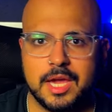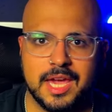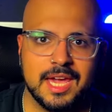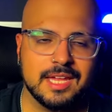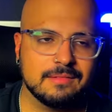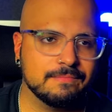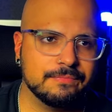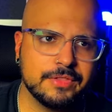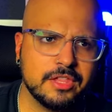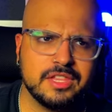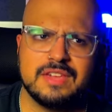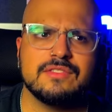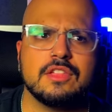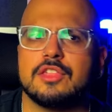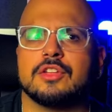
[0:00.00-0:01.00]
And the,
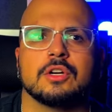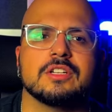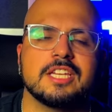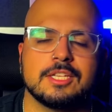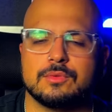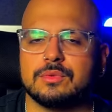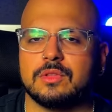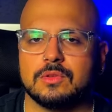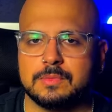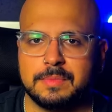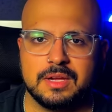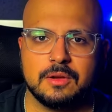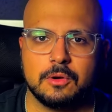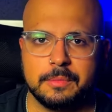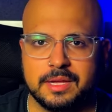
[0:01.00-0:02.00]
even the thirteens with those
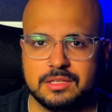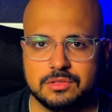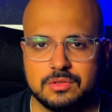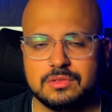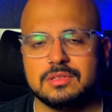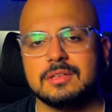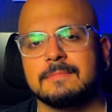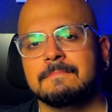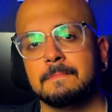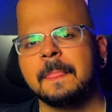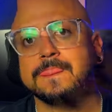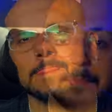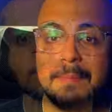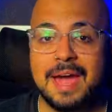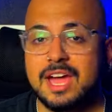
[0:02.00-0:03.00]
bigger bezels.
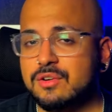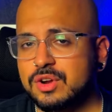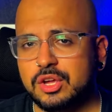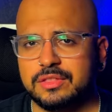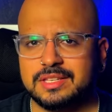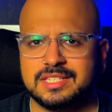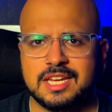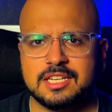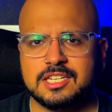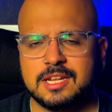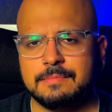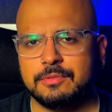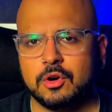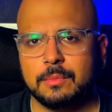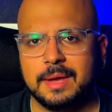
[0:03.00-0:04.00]
The battery on the
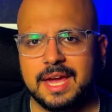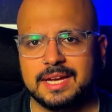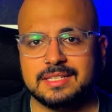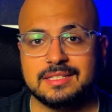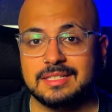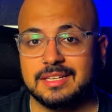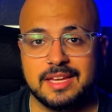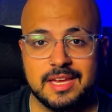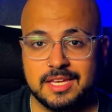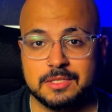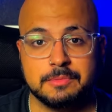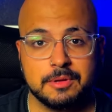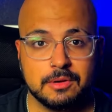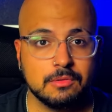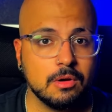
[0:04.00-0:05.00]
sixteen Pro Max has
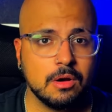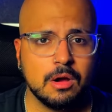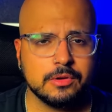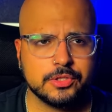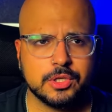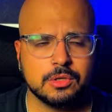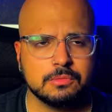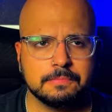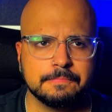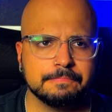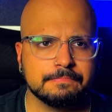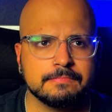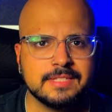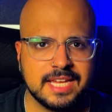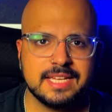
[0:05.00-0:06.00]
been also
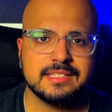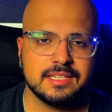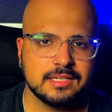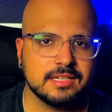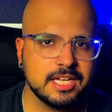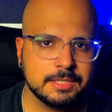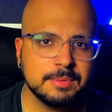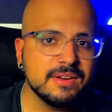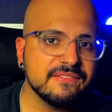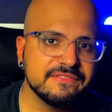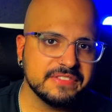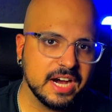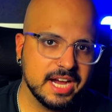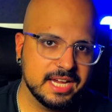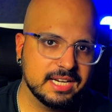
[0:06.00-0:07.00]
decent. It's been
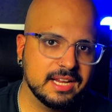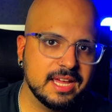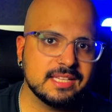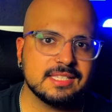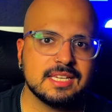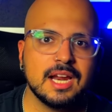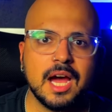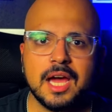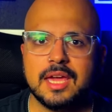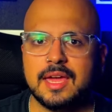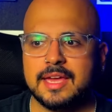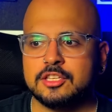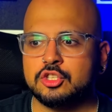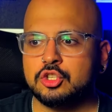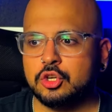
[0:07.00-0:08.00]
fine. It's not
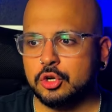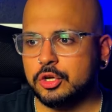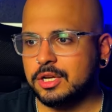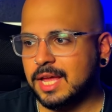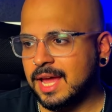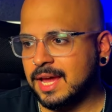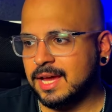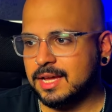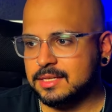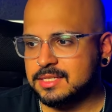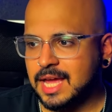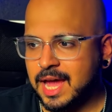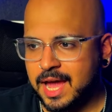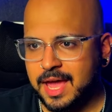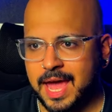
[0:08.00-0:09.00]
as good
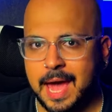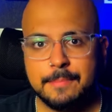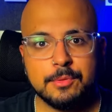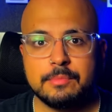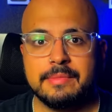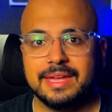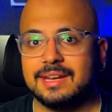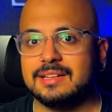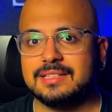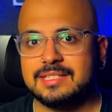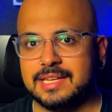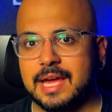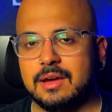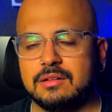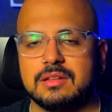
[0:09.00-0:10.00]
as Apple made it
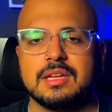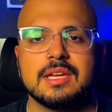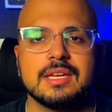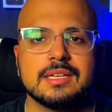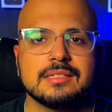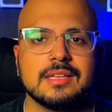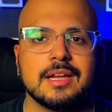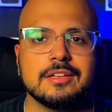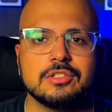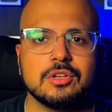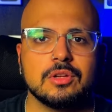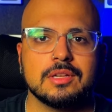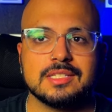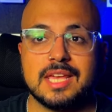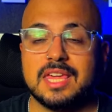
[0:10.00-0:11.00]
sound. It's not as
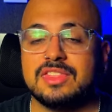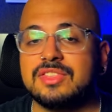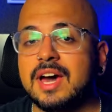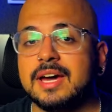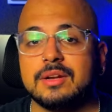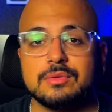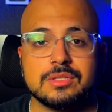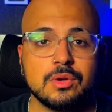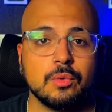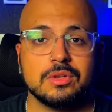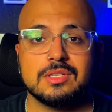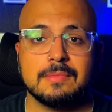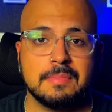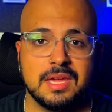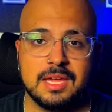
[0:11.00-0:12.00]
good as I thought it was going
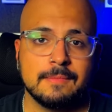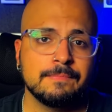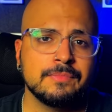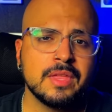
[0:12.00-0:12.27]
to be.